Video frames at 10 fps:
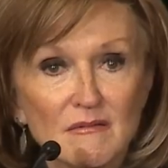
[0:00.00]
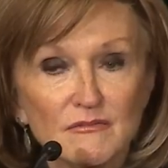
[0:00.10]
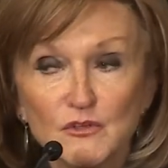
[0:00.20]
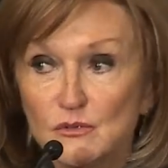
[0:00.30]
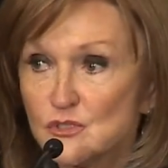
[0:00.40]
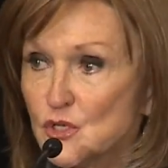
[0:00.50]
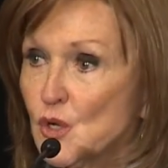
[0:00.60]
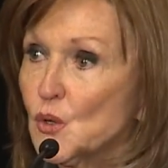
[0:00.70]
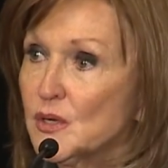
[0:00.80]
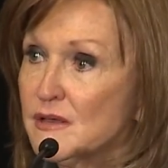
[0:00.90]
food
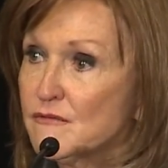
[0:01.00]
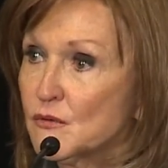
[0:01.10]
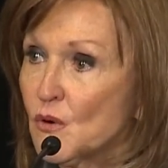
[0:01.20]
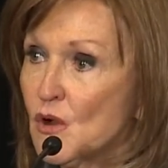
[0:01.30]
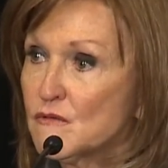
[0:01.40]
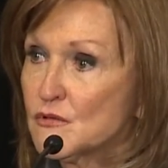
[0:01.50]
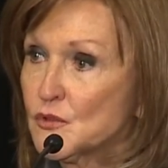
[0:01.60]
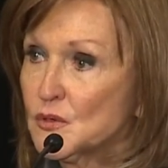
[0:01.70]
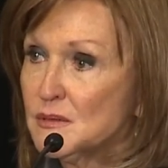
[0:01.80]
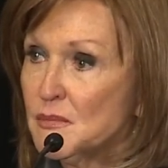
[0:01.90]
security for over
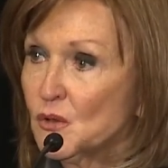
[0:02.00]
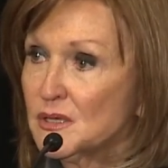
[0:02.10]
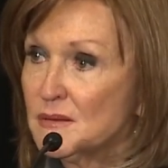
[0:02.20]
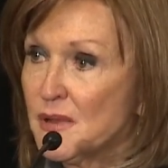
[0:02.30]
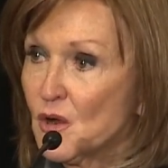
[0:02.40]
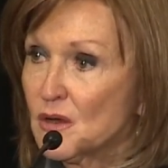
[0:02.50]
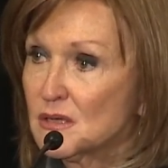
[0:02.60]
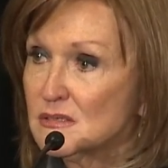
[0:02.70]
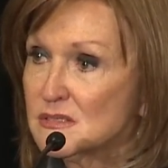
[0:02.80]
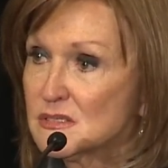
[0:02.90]
30 million
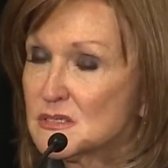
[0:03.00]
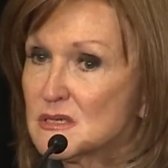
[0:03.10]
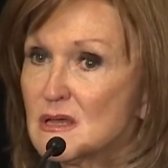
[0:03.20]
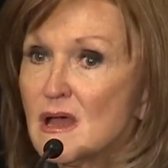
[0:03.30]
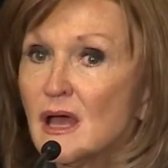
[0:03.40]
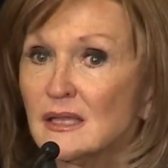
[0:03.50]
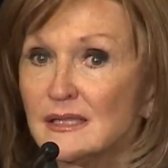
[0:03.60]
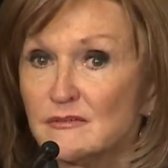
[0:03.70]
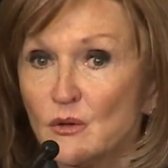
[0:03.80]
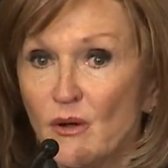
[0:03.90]
Americans
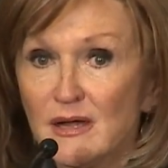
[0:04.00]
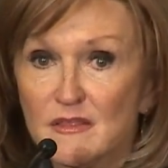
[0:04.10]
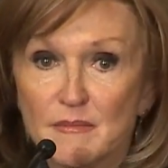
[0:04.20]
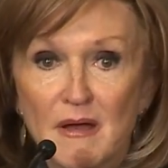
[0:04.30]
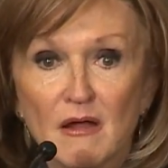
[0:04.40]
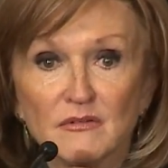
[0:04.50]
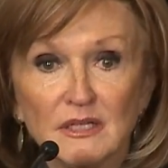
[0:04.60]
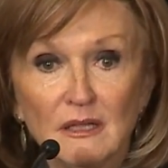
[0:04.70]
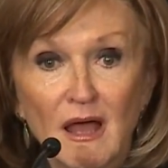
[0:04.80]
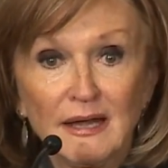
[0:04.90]
living right at the
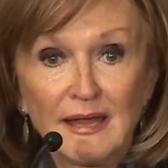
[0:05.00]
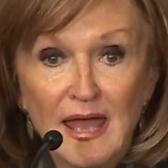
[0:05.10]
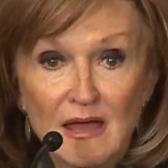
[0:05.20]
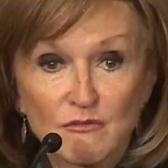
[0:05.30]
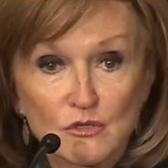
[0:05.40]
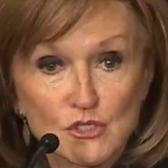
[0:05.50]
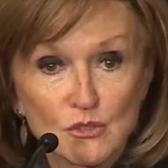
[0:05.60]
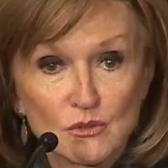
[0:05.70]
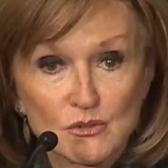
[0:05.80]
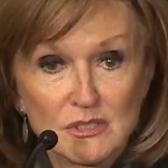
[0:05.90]
poverty line. Half are
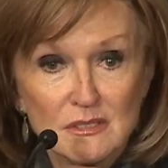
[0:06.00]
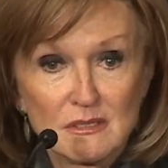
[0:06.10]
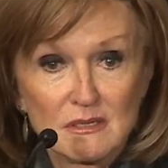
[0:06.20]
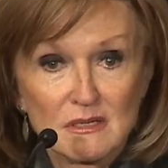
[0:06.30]
children.